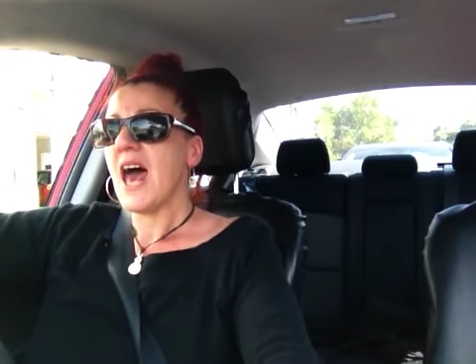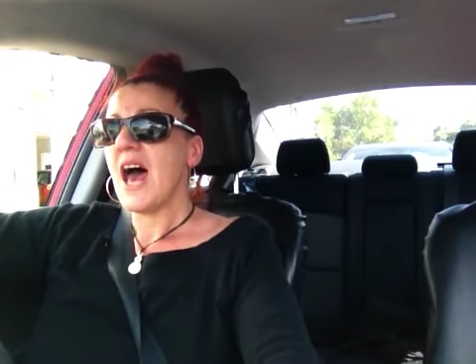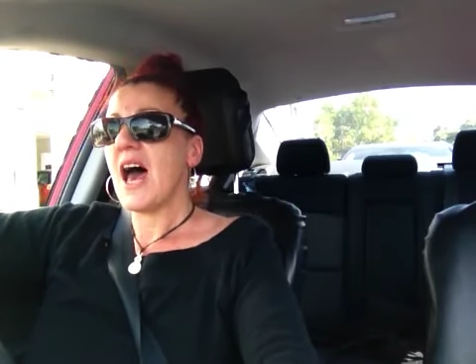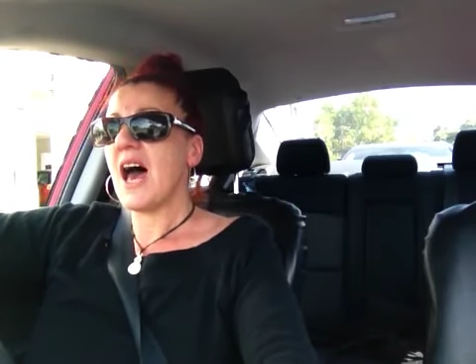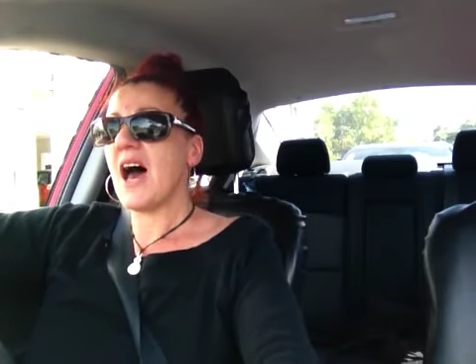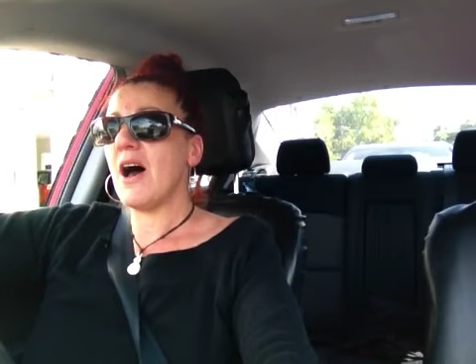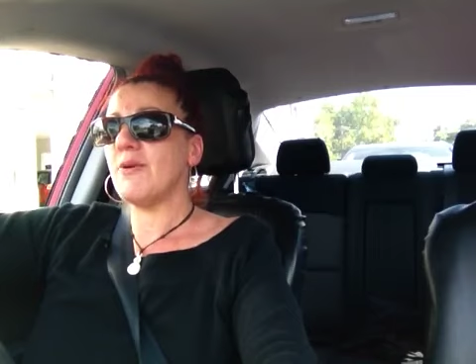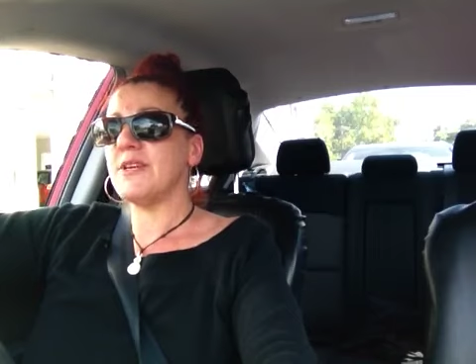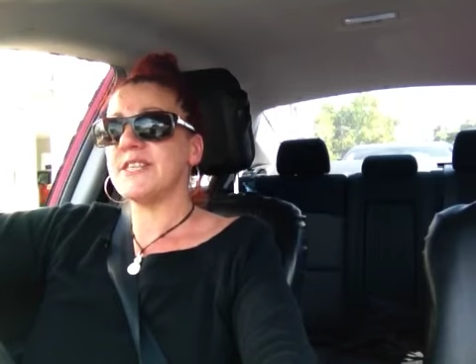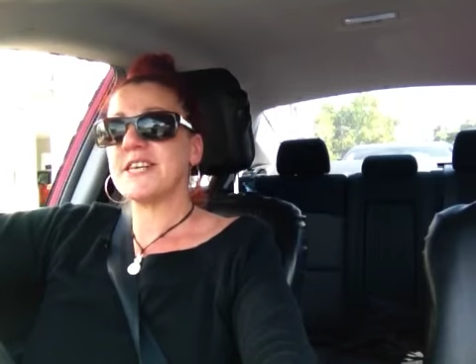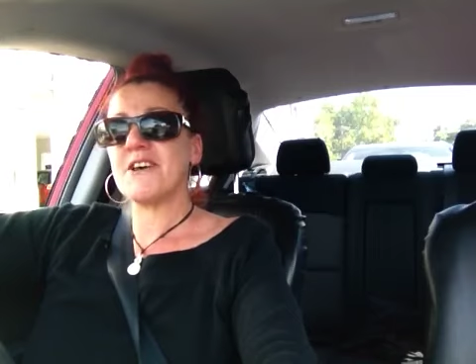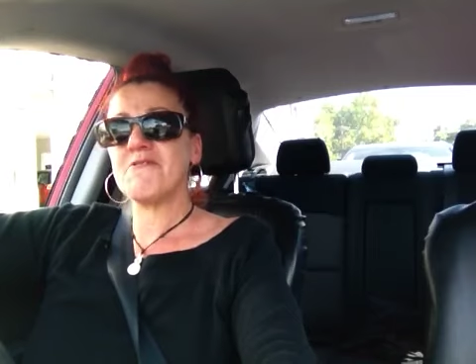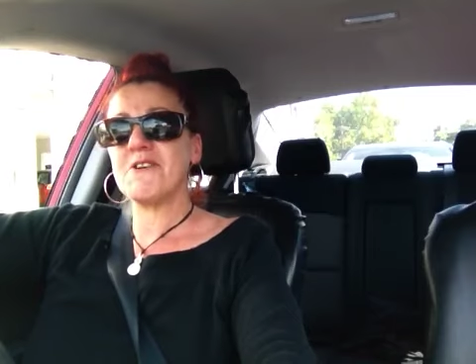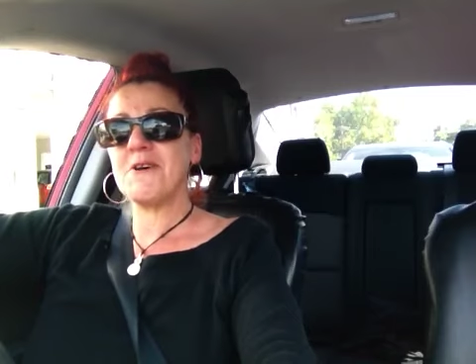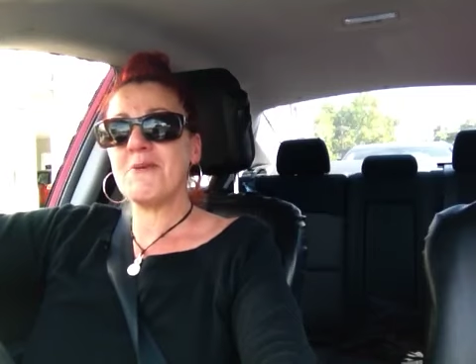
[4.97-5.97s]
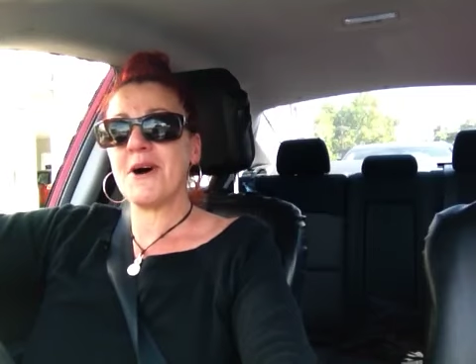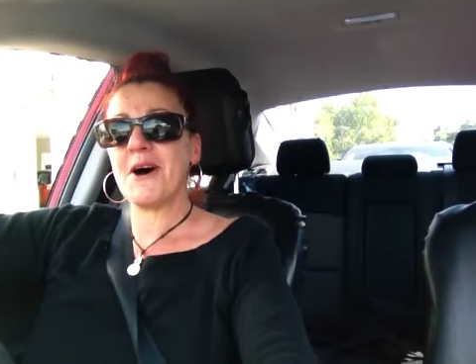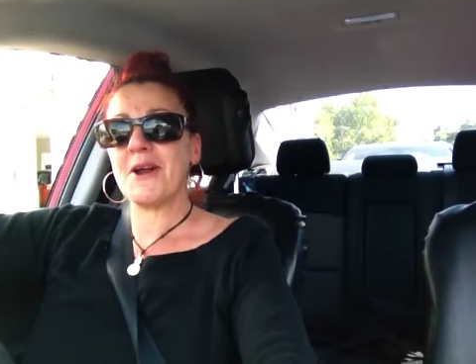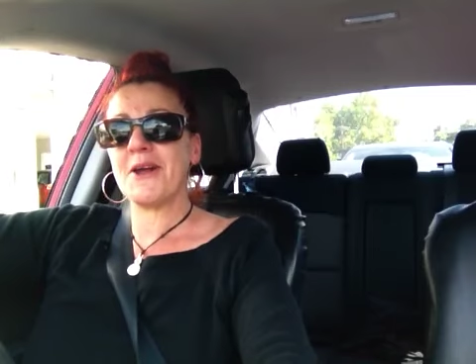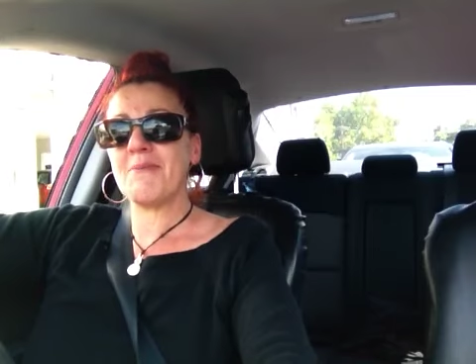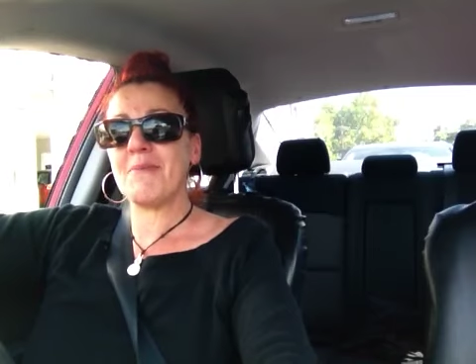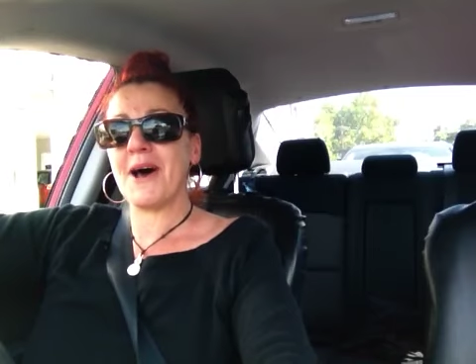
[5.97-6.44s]
How is
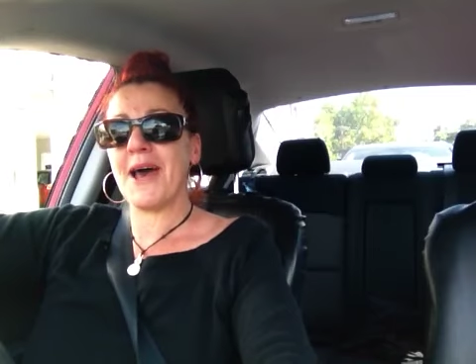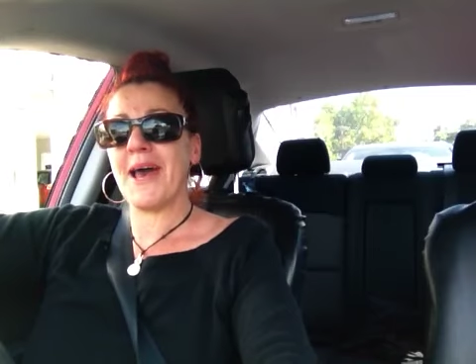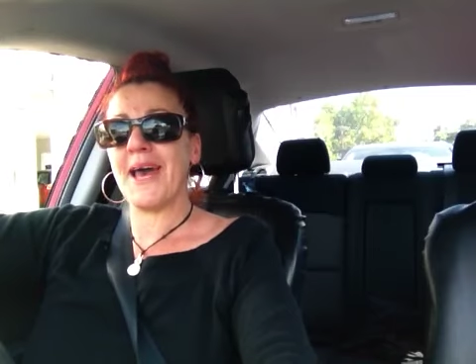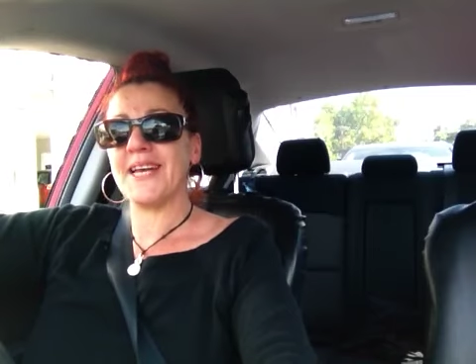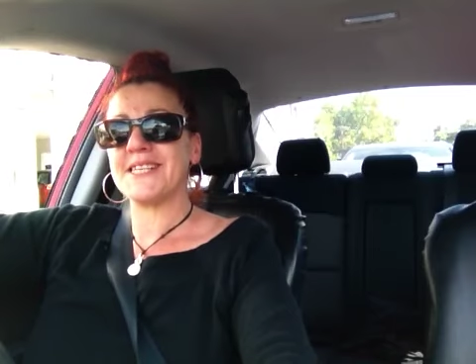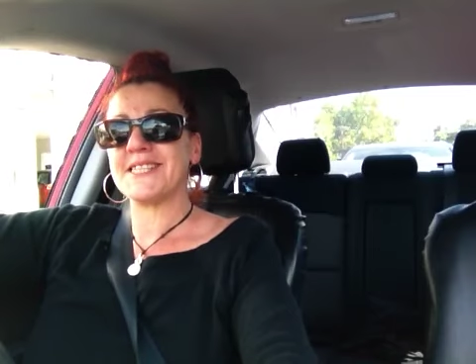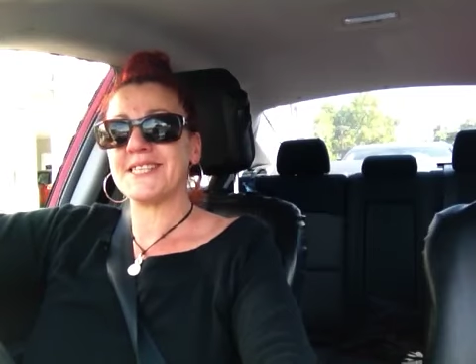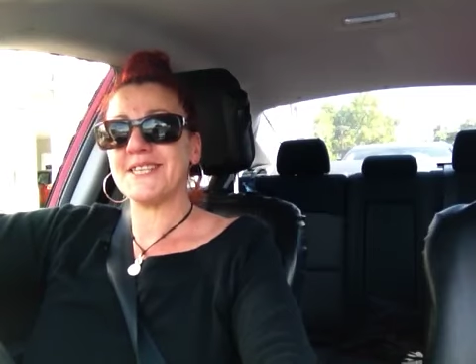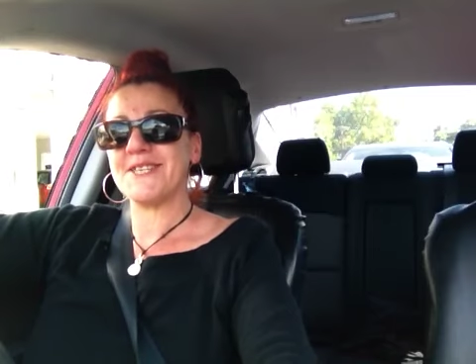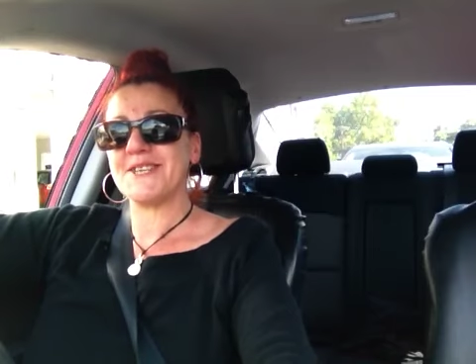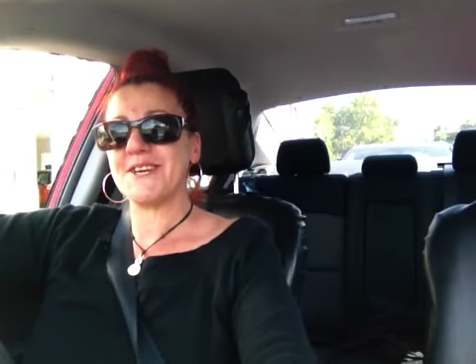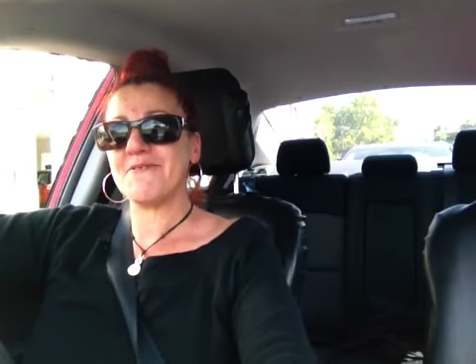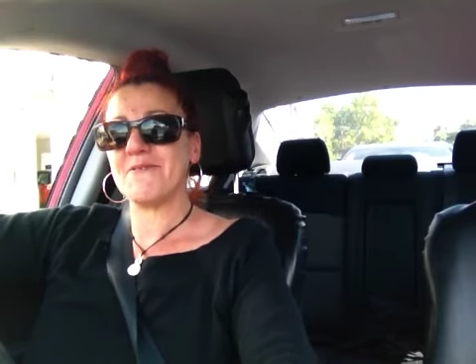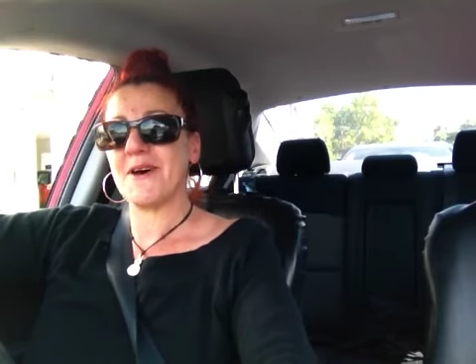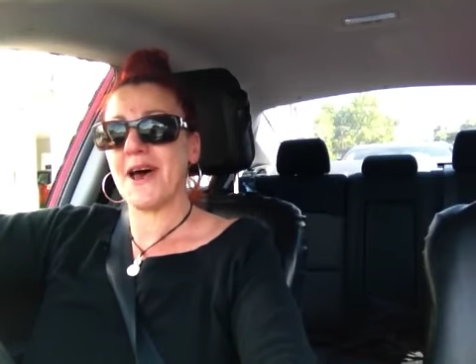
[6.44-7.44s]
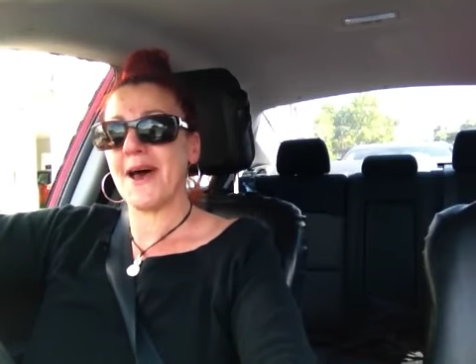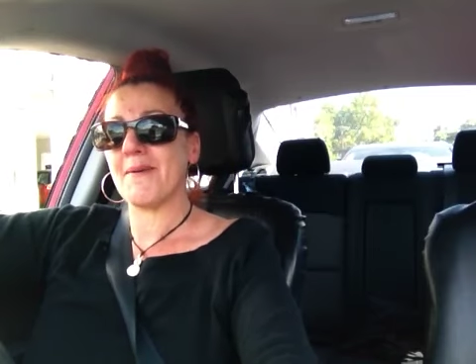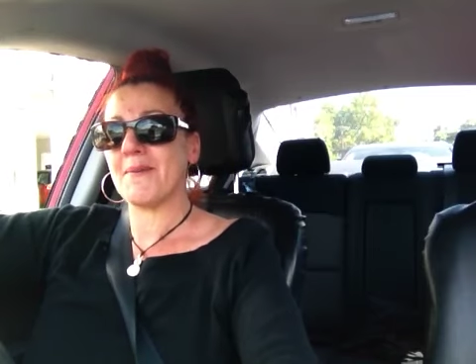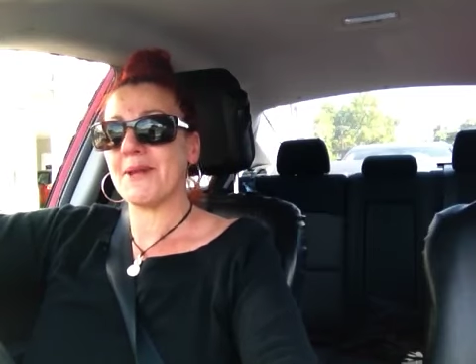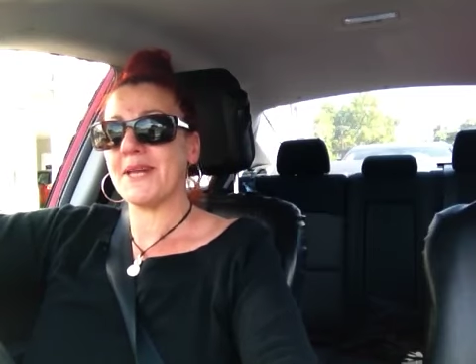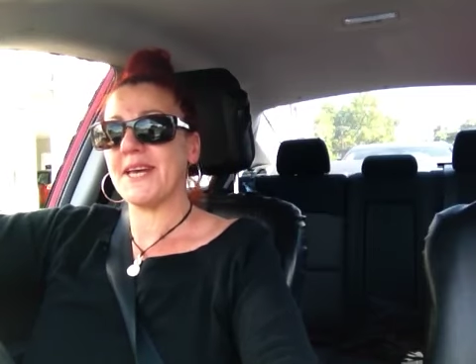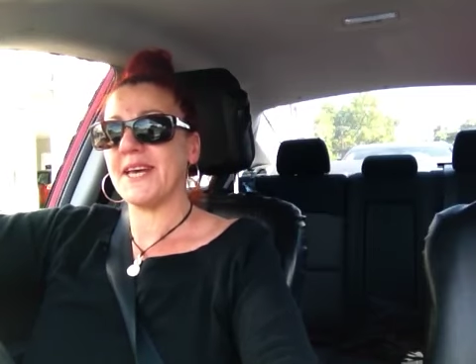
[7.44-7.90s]
everyone in my HCG
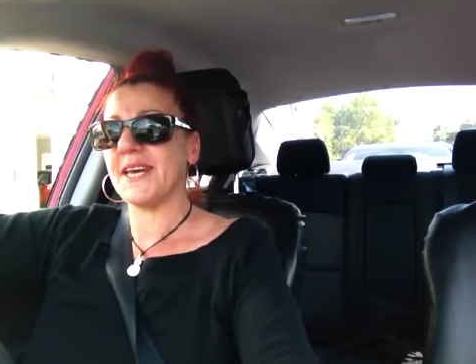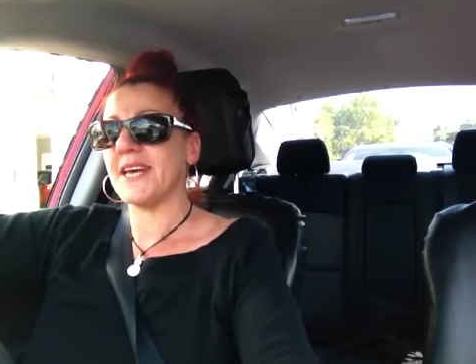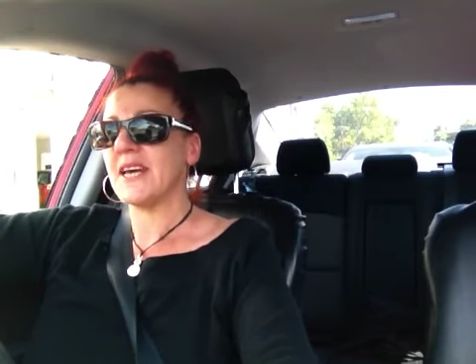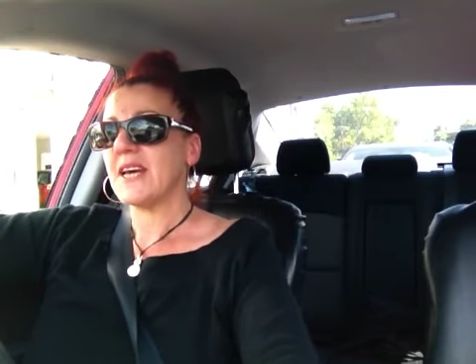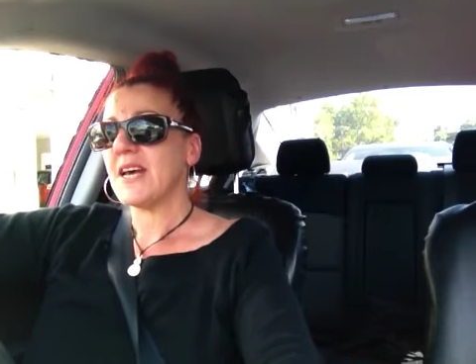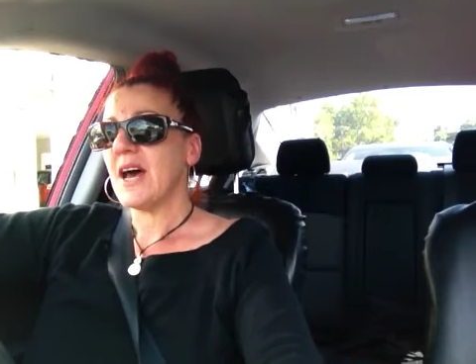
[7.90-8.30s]
family?